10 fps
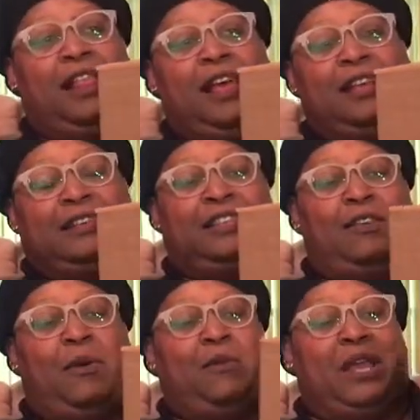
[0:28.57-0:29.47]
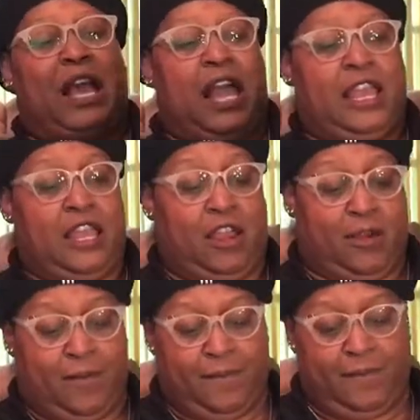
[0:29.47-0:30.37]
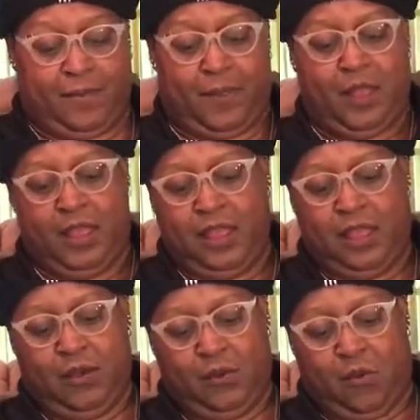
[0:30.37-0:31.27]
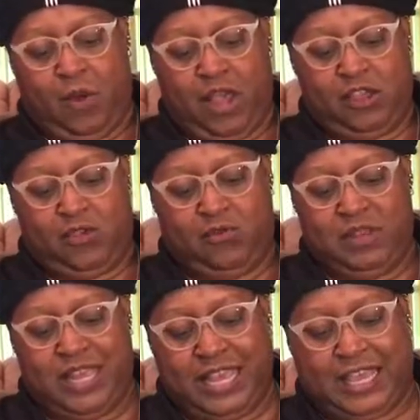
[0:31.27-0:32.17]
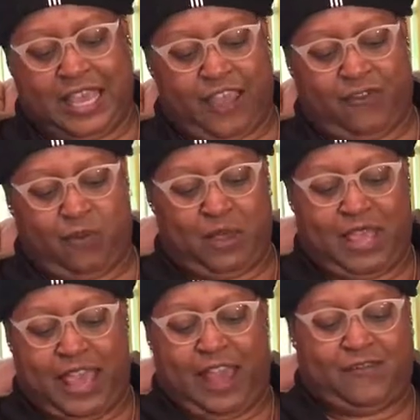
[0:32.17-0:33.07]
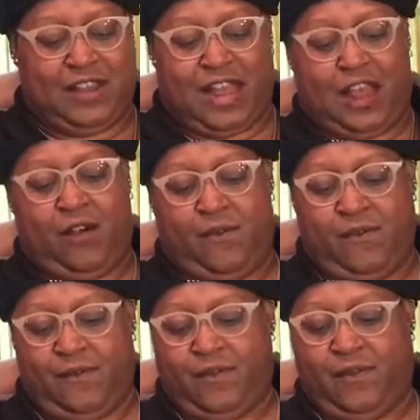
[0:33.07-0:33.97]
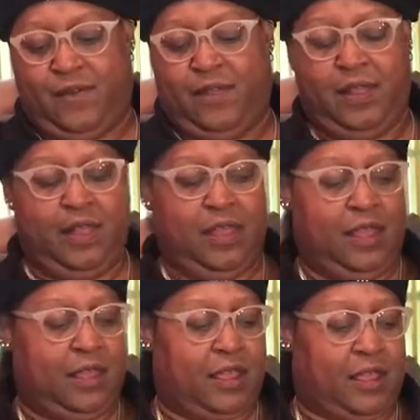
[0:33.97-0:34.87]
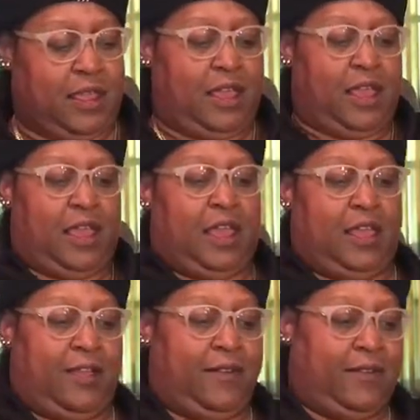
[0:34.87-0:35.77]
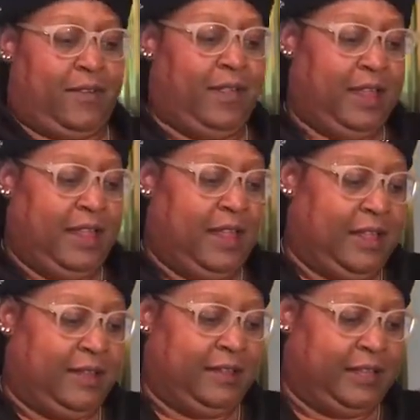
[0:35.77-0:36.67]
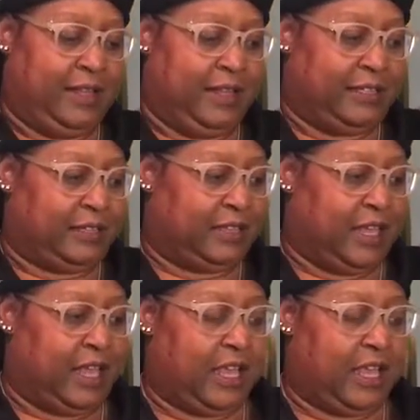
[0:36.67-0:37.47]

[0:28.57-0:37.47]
let's see what we got in here. What unique gift we have. Okay. Let's see.